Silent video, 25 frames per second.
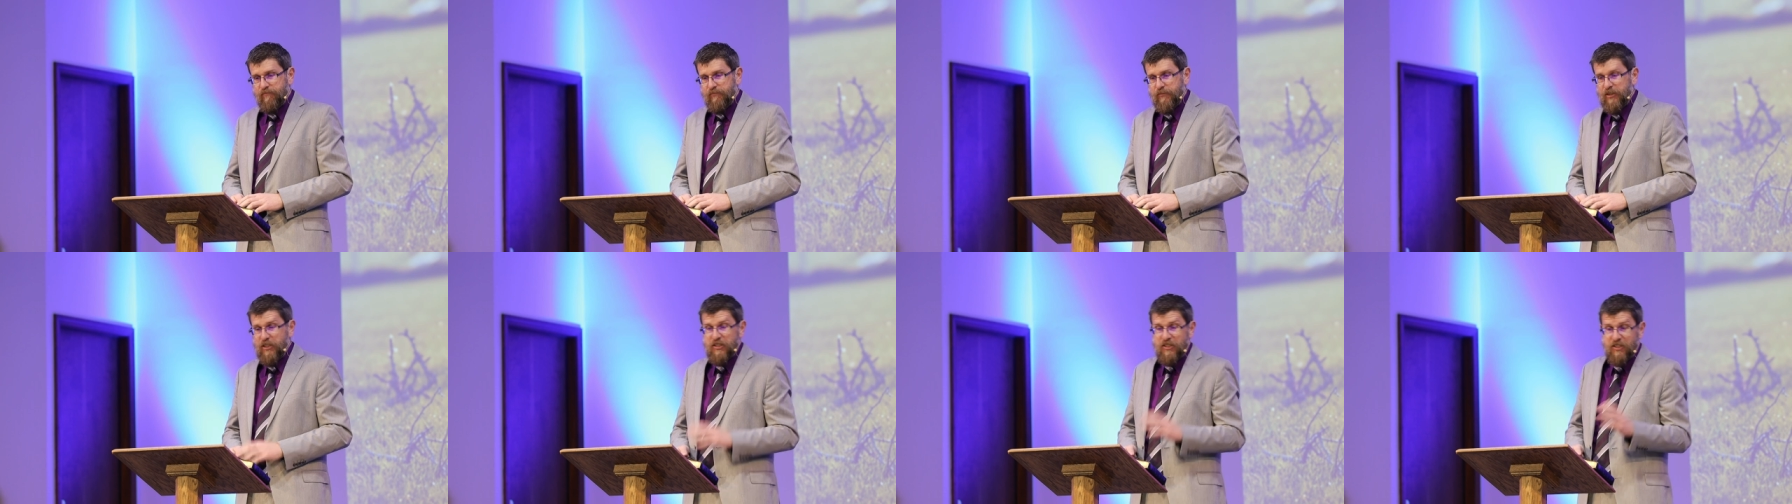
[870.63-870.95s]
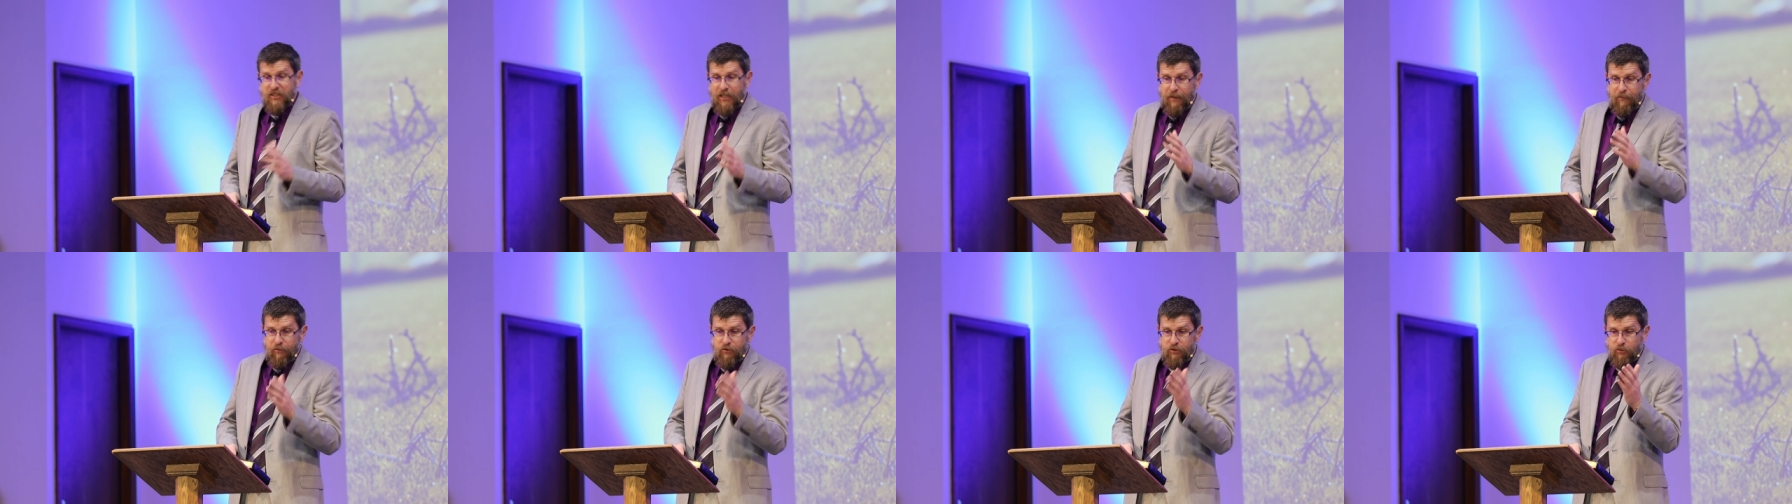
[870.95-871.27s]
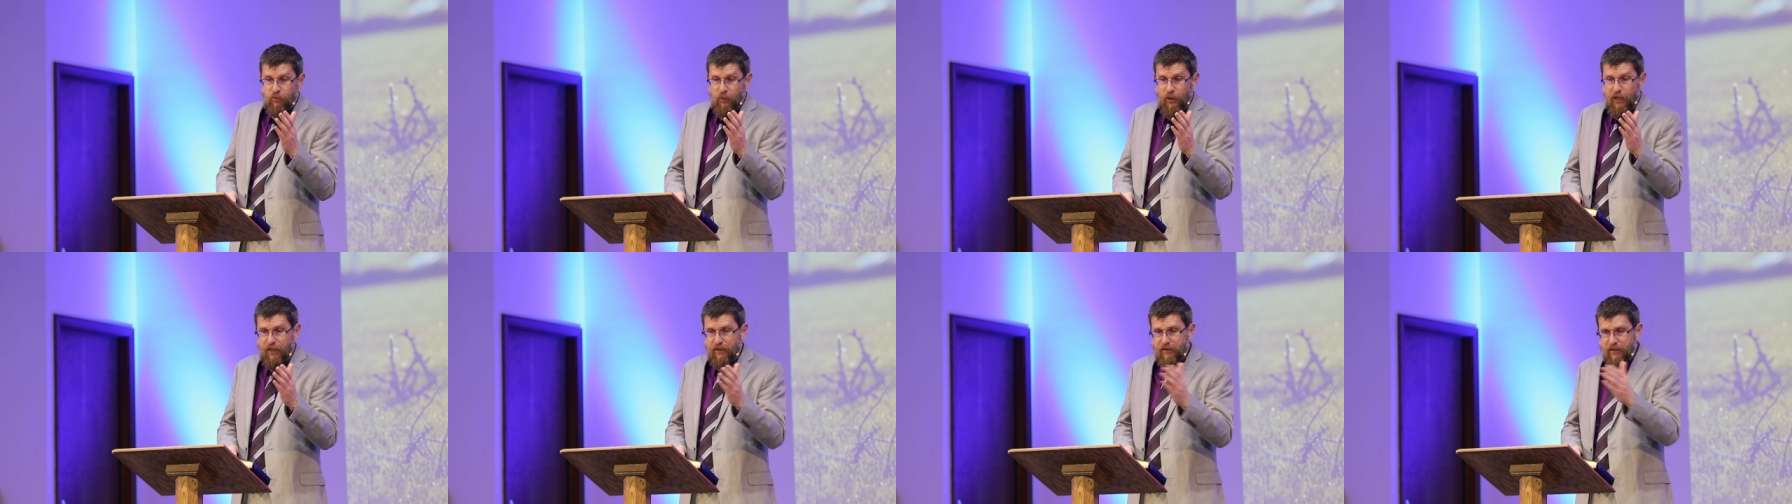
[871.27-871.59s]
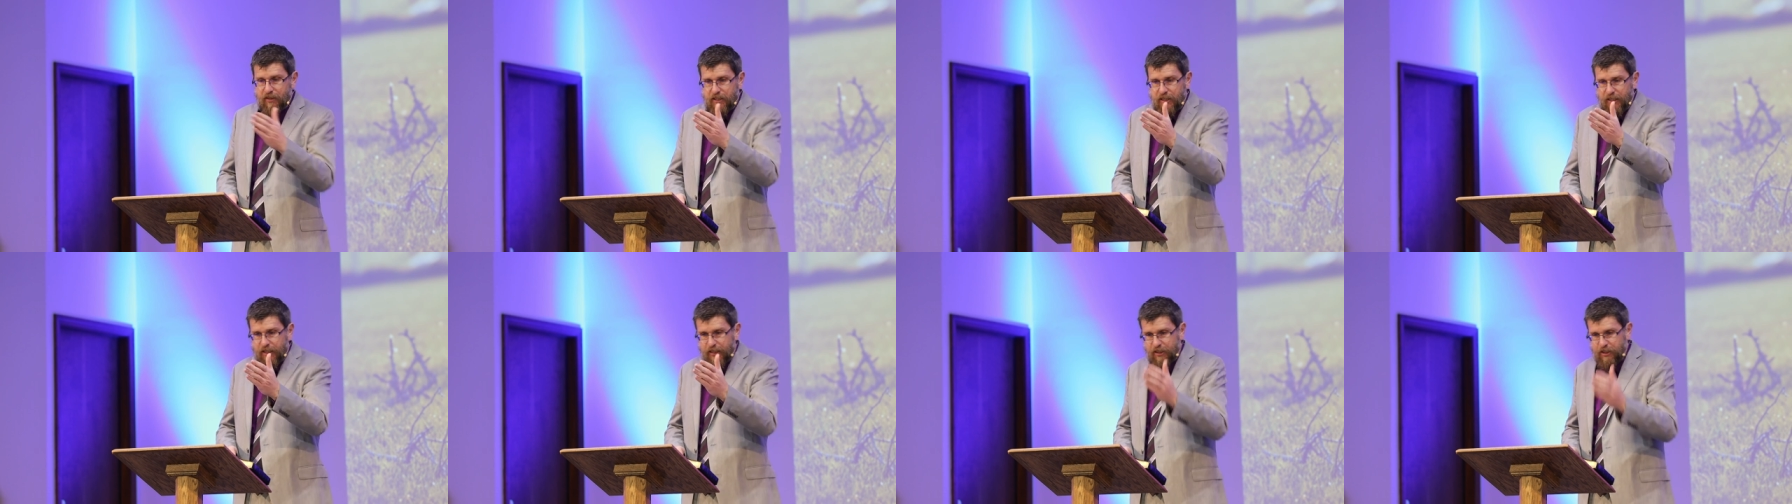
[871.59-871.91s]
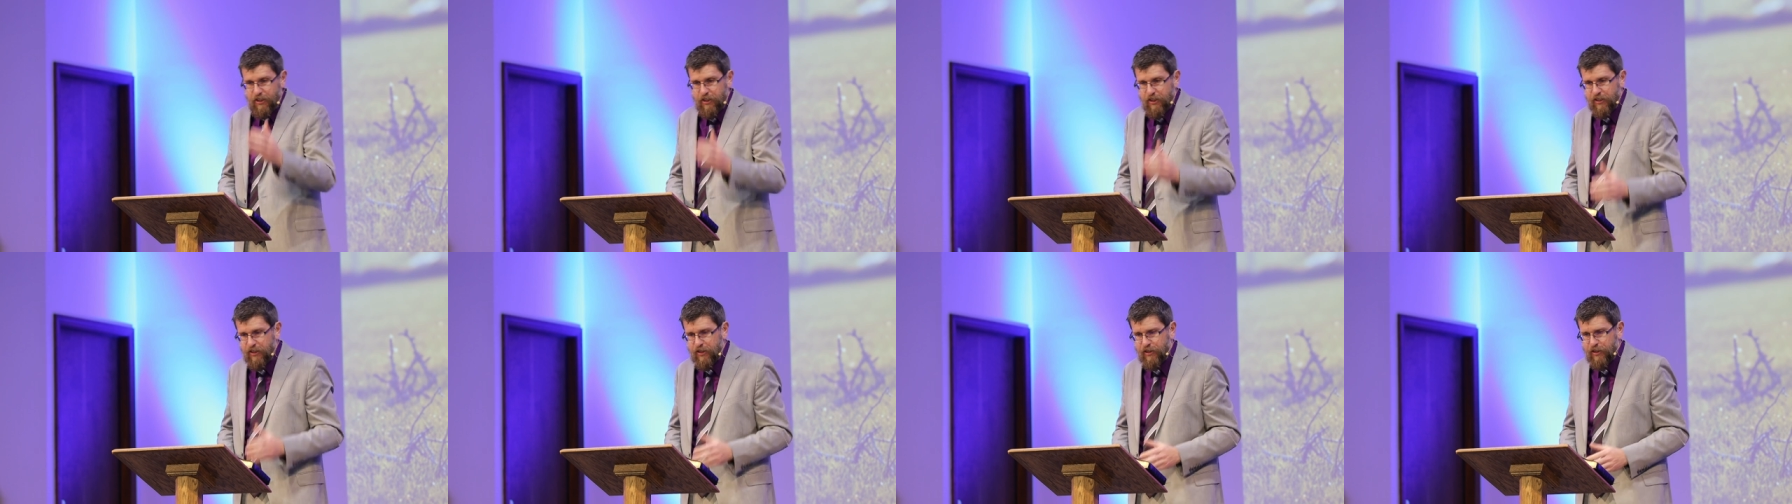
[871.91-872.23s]
The disciples went and did
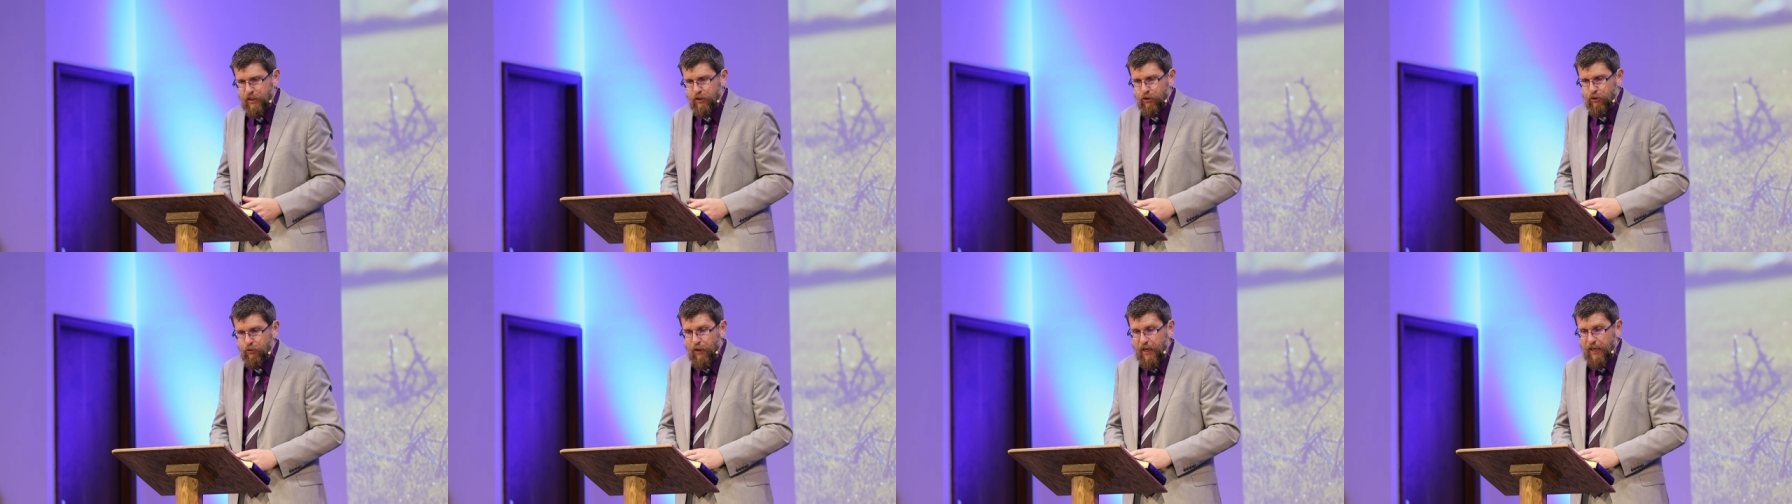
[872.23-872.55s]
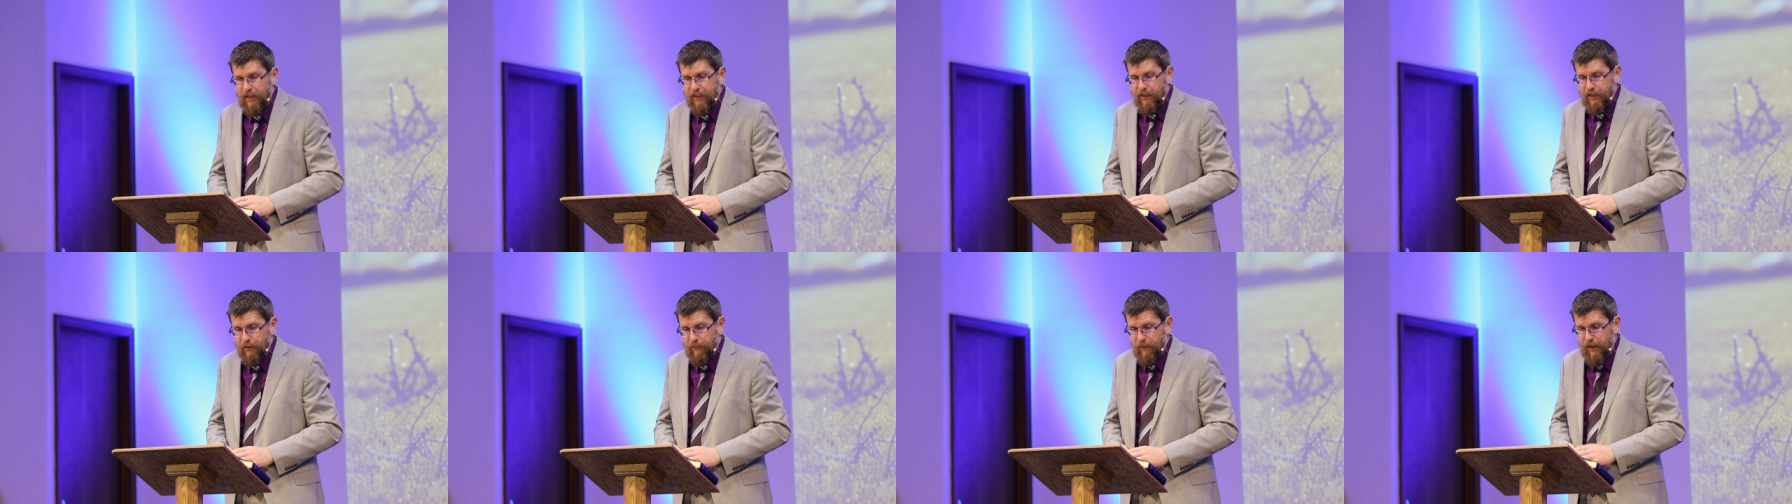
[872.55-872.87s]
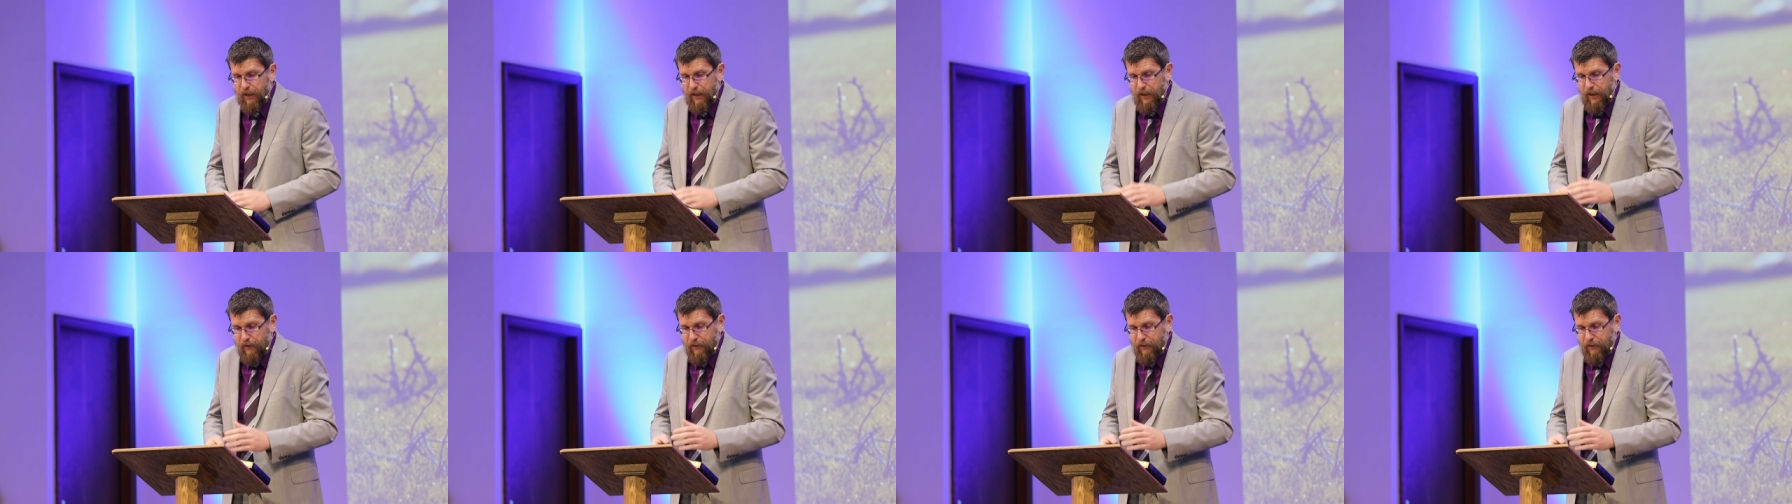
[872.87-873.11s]
as Jesus had directed them.